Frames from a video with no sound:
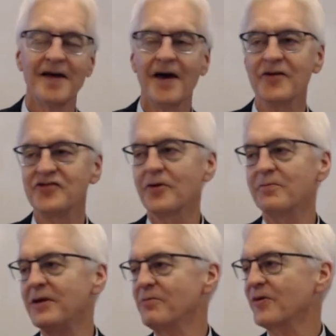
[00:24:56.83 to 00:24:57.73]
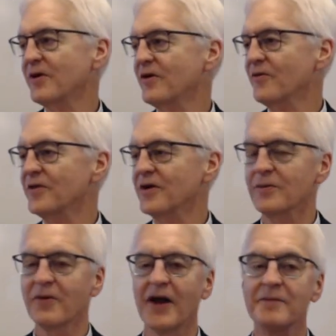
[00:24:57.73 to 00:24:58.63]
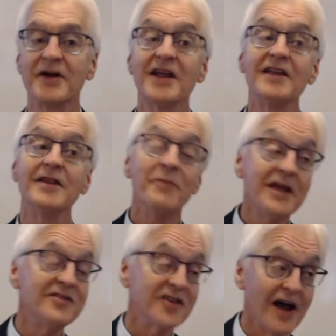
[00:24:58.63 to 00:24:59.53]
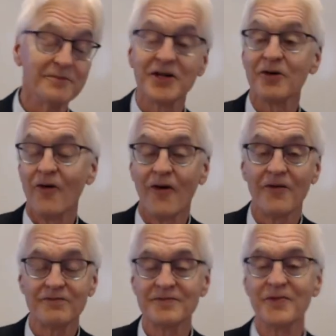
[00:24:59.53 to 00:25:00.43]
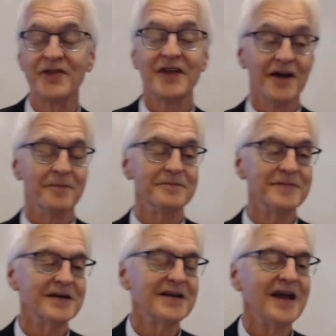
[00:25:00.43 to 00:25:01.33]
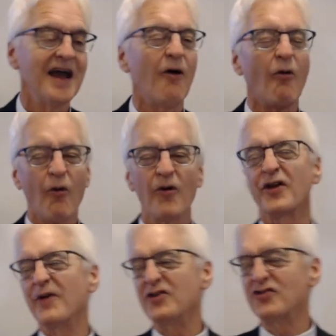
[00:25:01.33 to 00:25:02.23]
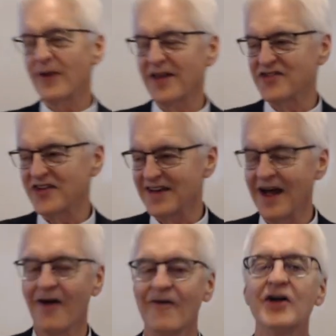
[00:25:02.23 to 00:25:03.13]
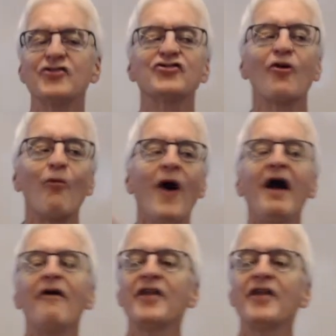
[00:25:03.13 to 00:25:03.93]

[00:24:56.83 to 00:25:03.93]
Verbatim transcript: uh, so people can go there to pray. But in the meantime, they're all with him uh, or they're in transit now. So while